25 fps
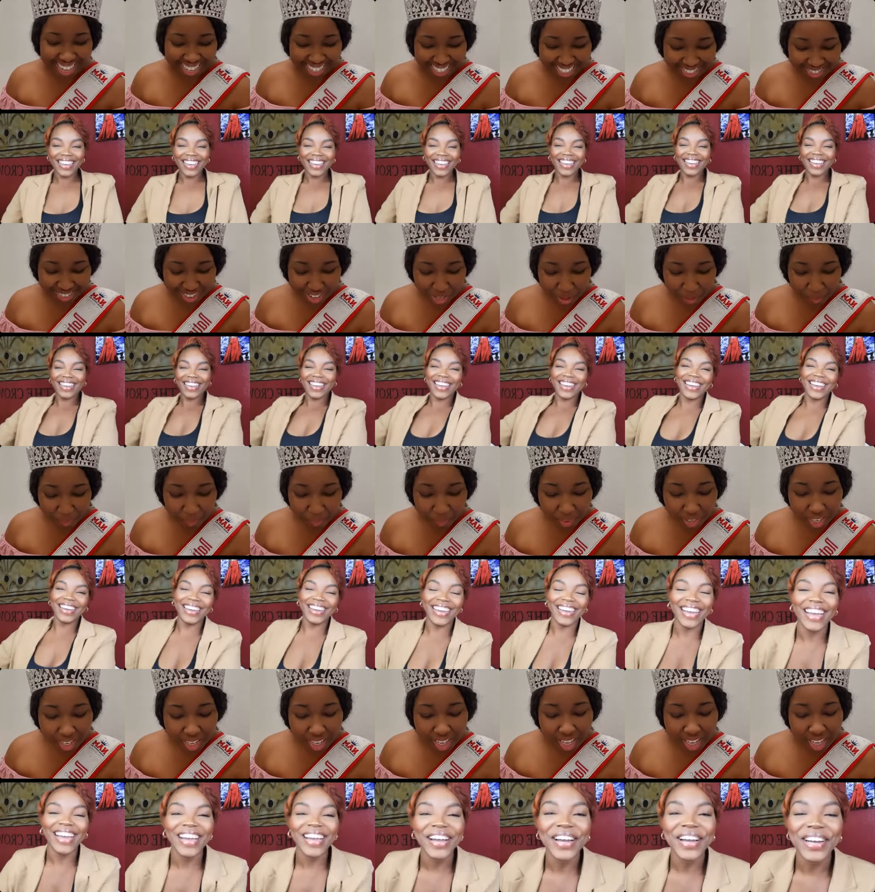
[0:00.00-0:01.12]
Speaker 1: Next one.
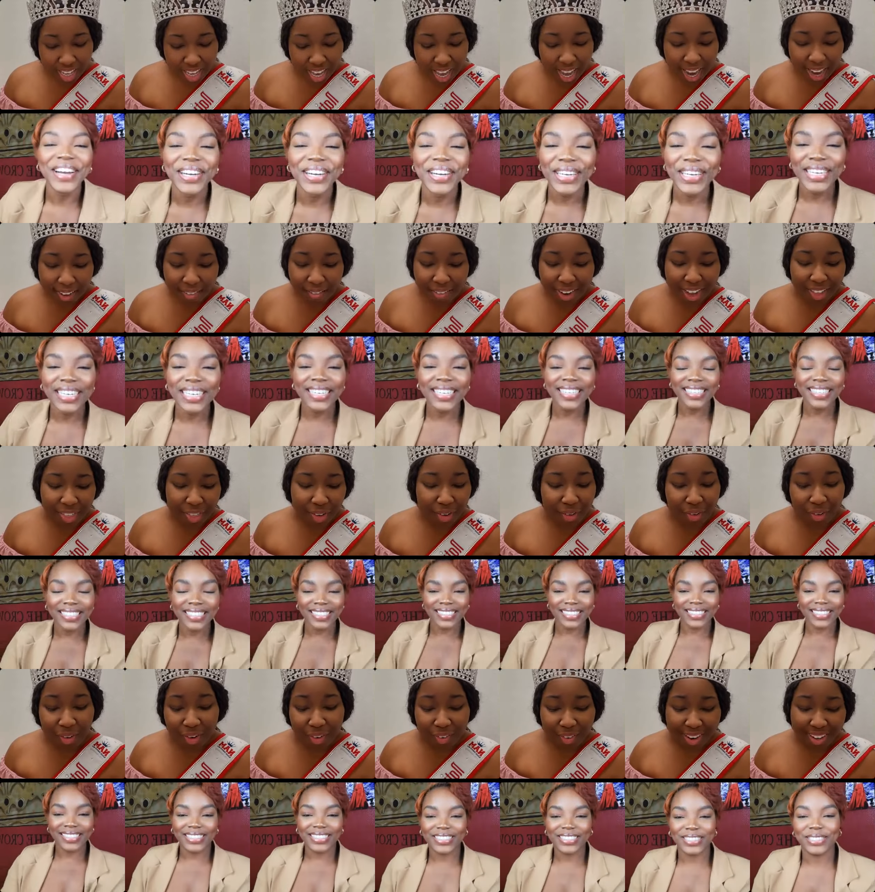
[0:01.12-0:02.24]
I'd rather
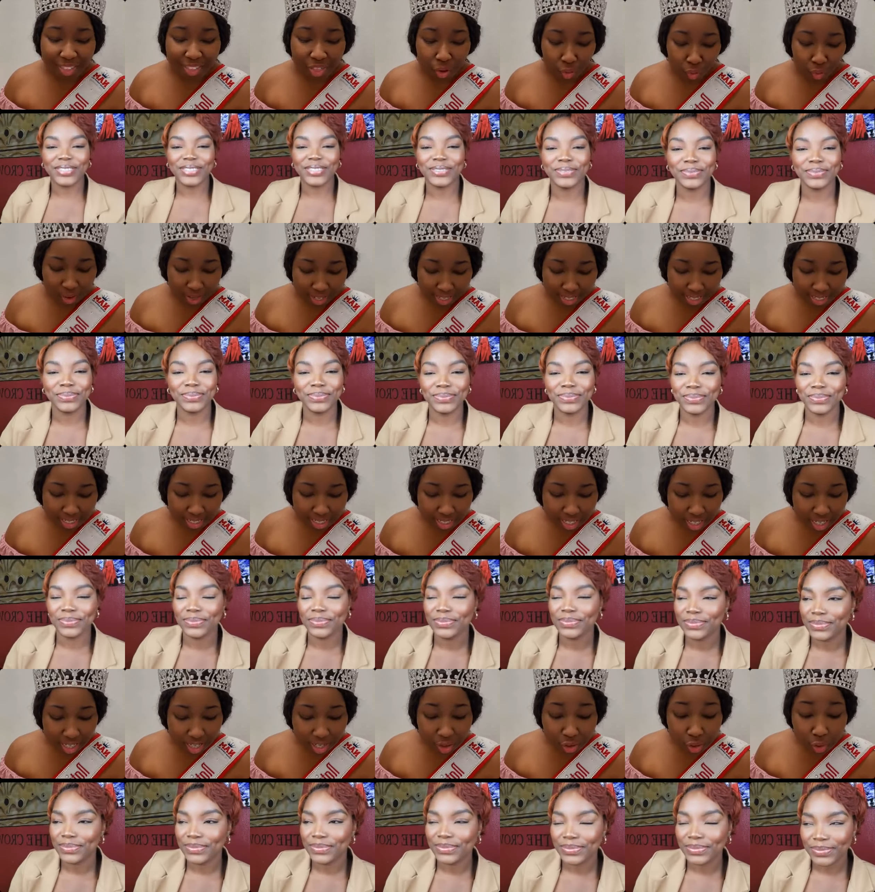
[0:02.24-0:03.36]
regret the risk,
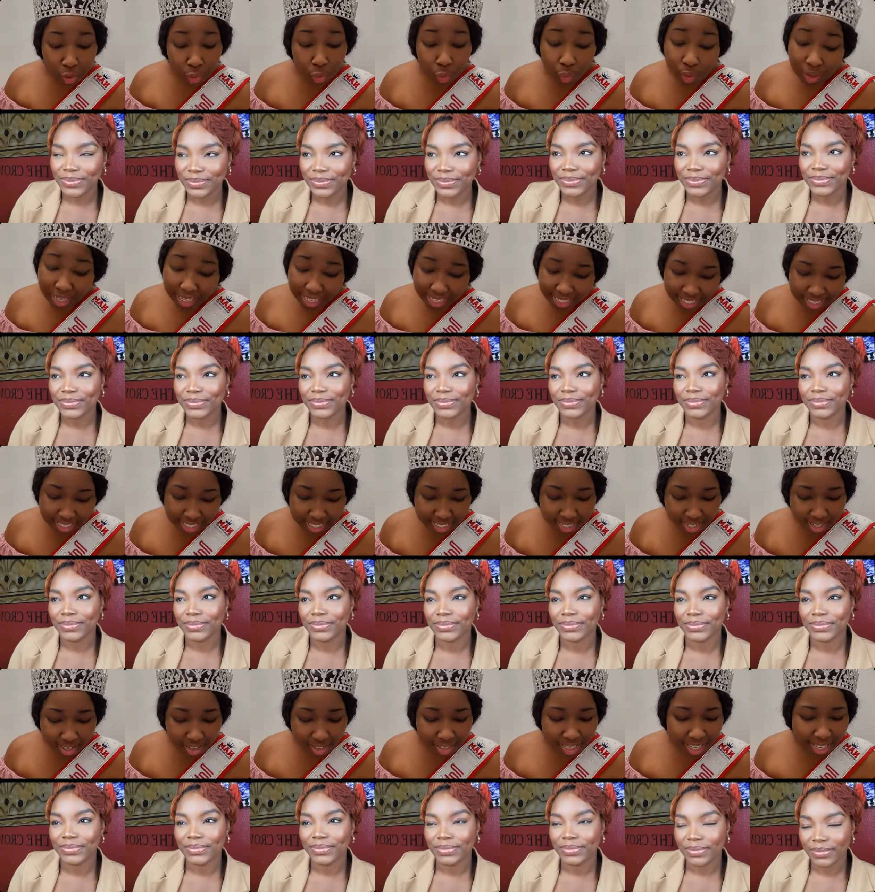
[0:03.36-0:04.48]
the risk
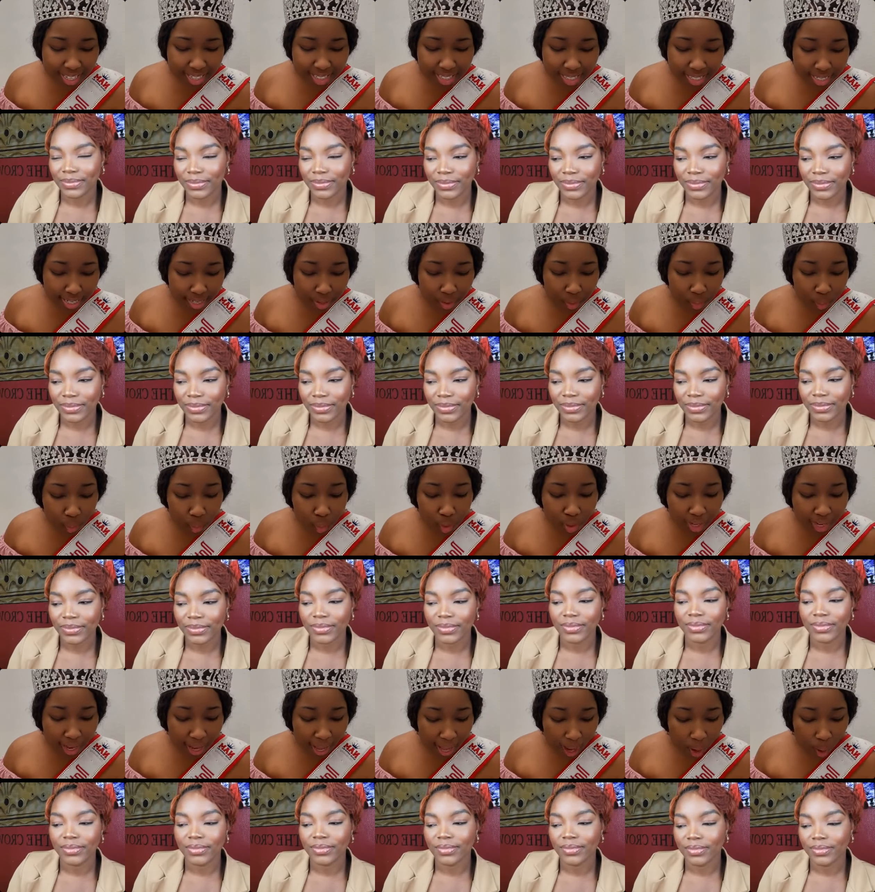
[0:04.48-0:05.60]
that didn't
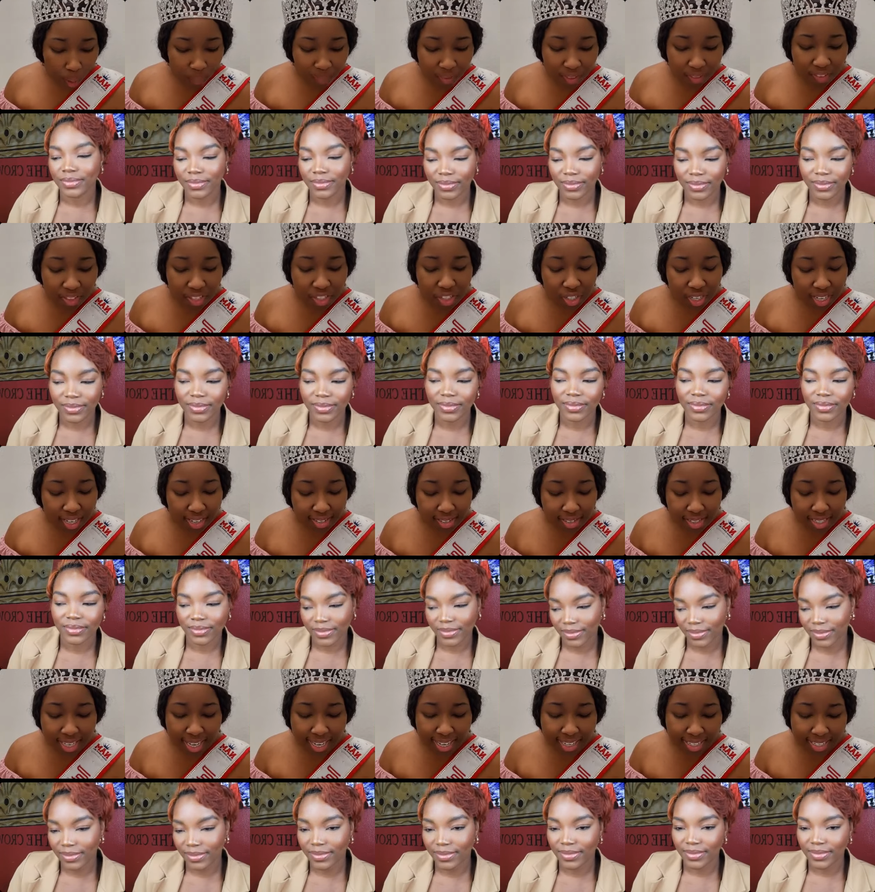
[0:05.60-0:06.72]
work out than the
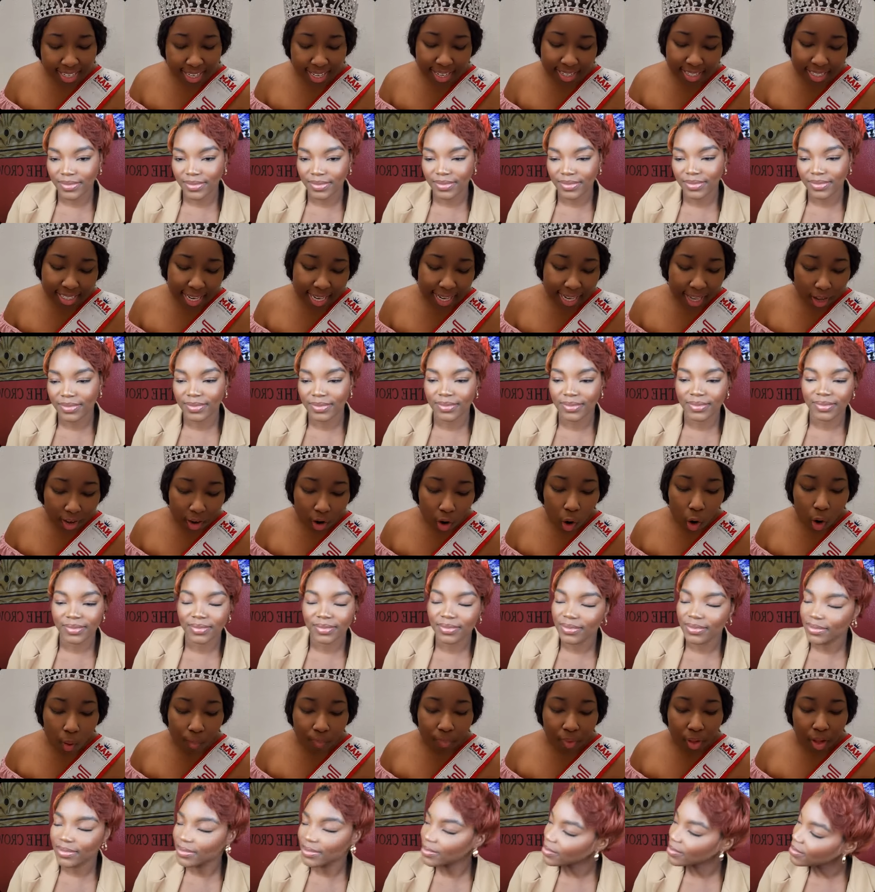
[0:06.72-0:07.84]
chances I did take at
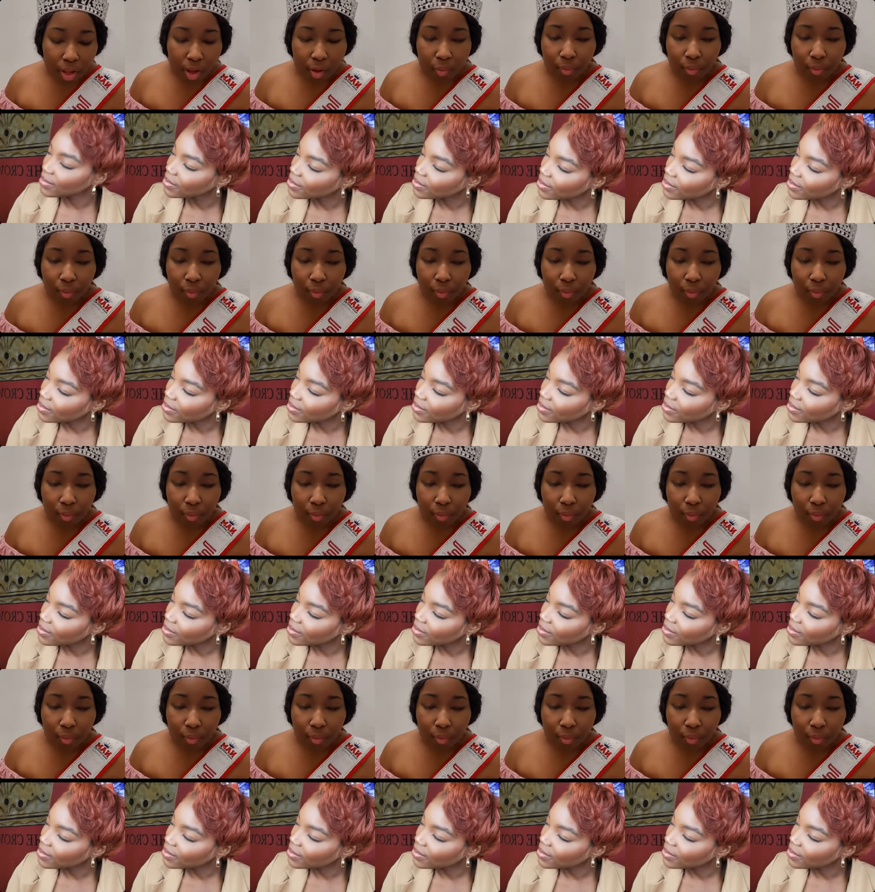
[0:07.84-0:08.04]
all.